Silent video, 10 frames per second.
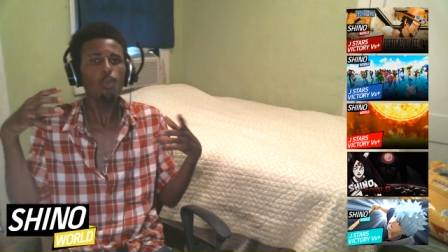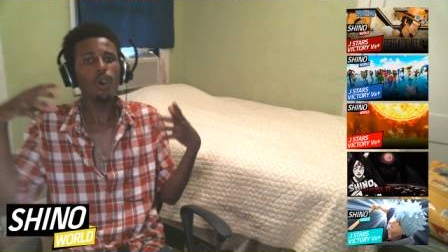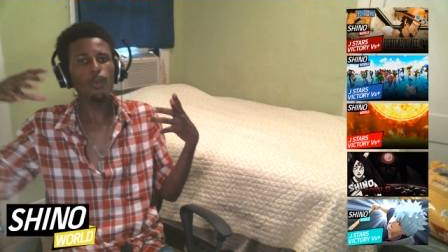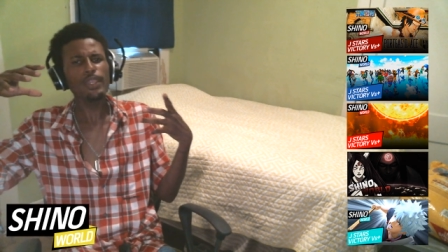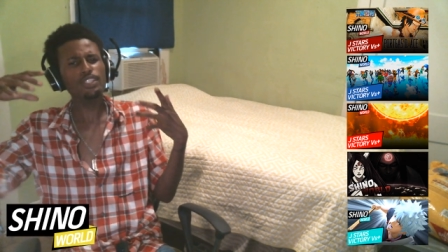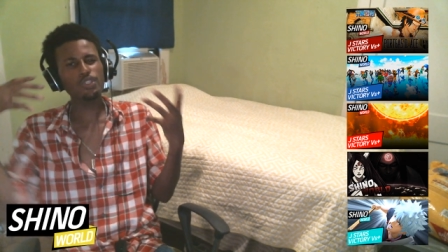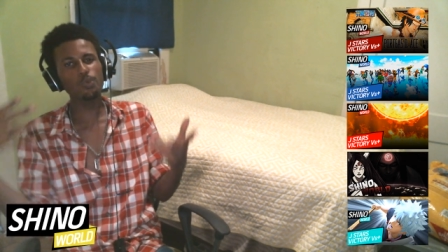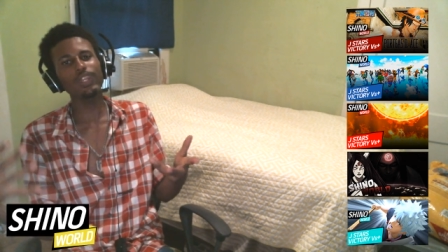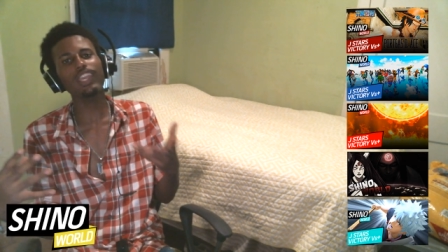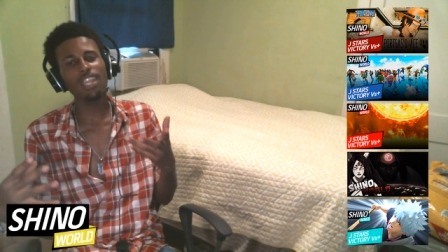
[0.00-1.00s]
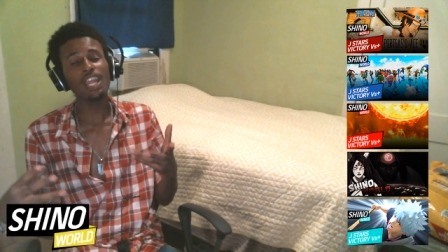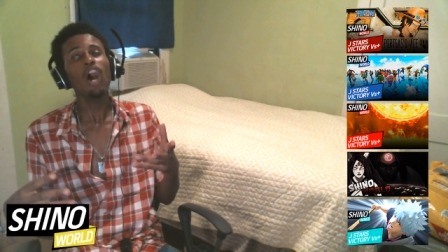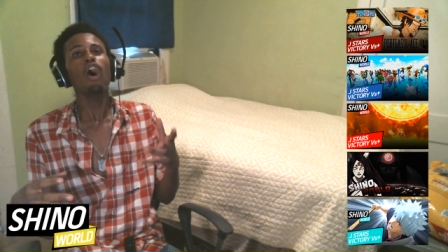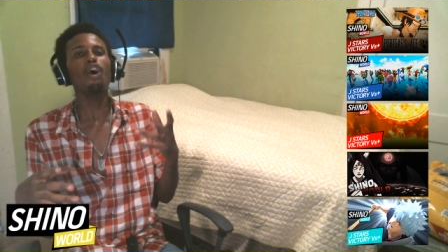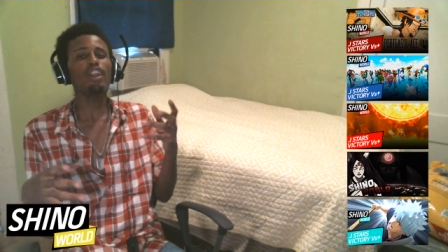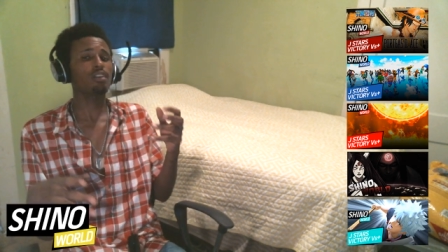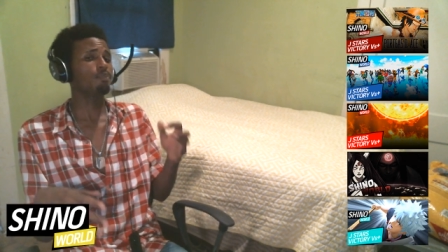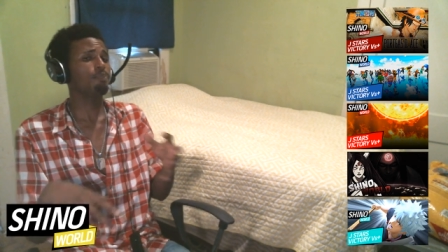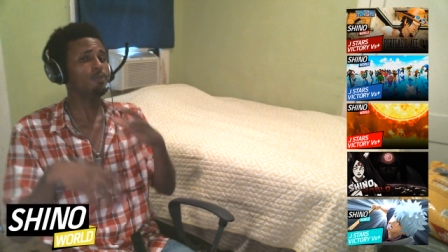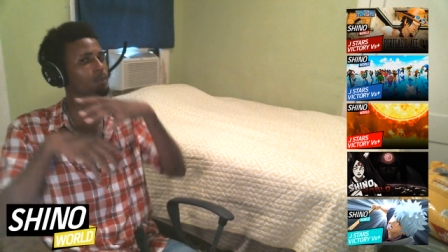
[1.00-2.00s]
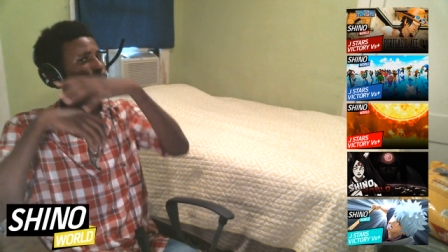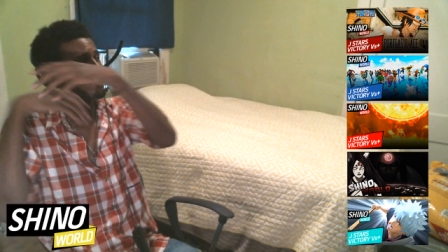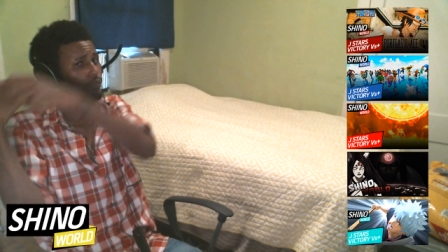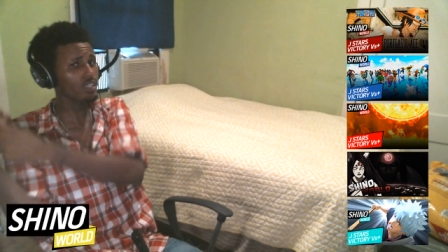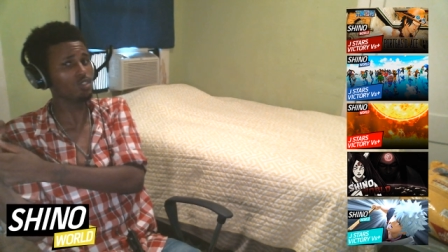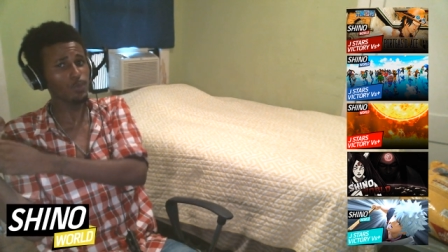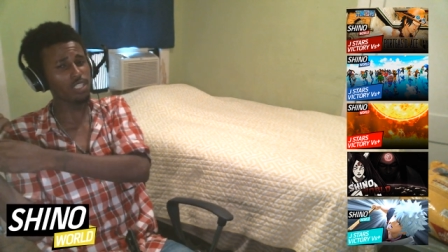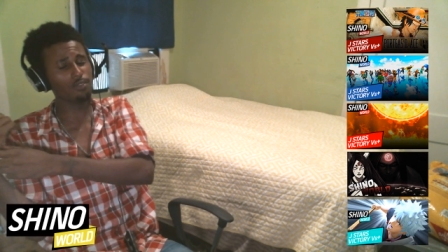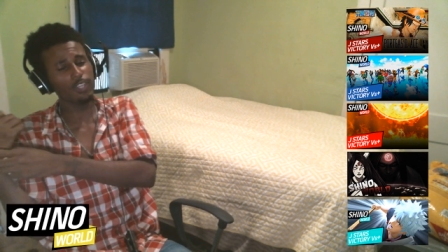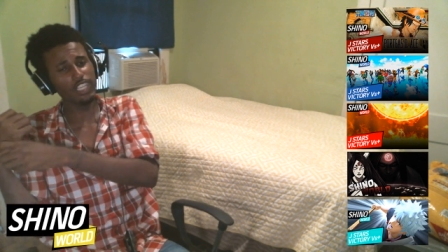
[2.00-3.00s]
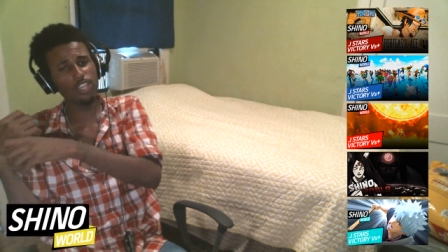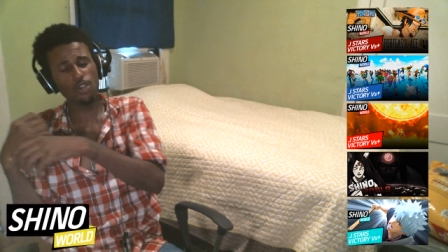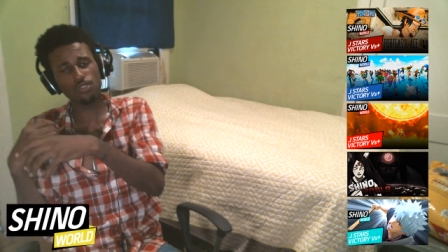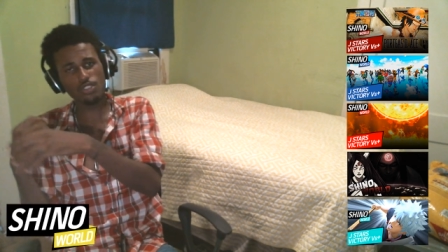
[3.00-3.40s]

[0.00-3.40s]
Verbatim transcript: where we tune in on the previous week's videos,